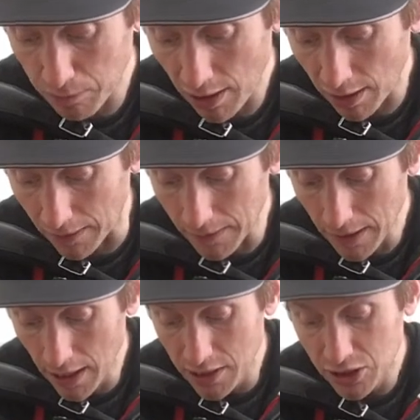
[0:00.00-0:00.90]
part.
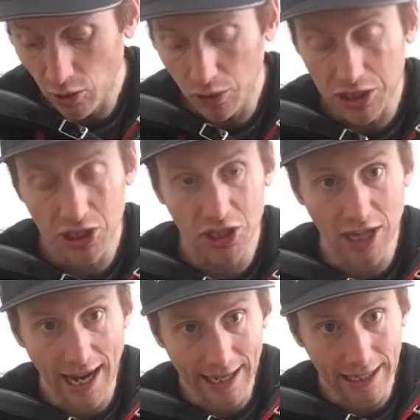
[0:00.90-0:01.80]
So the
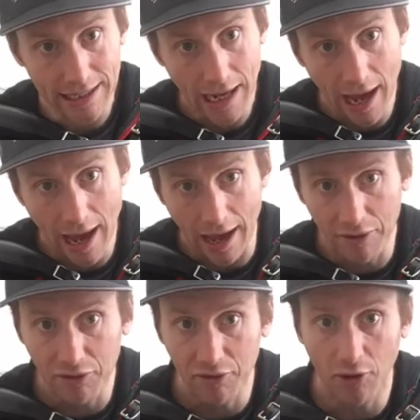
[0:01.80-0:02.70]
second
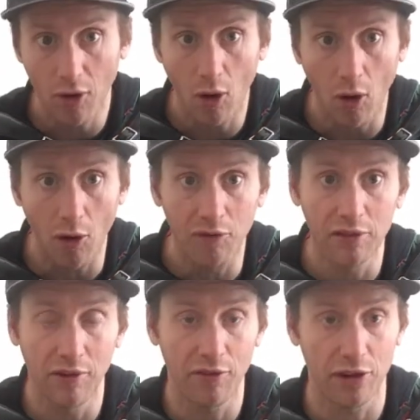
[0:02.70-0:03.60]
half of
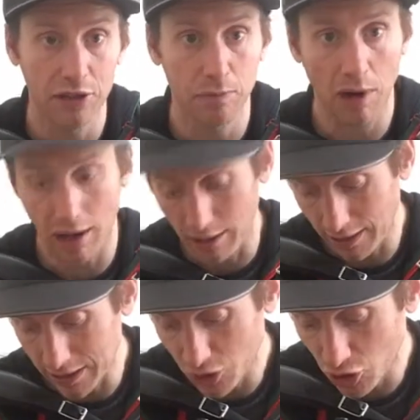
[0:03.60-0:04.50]
the first part, let's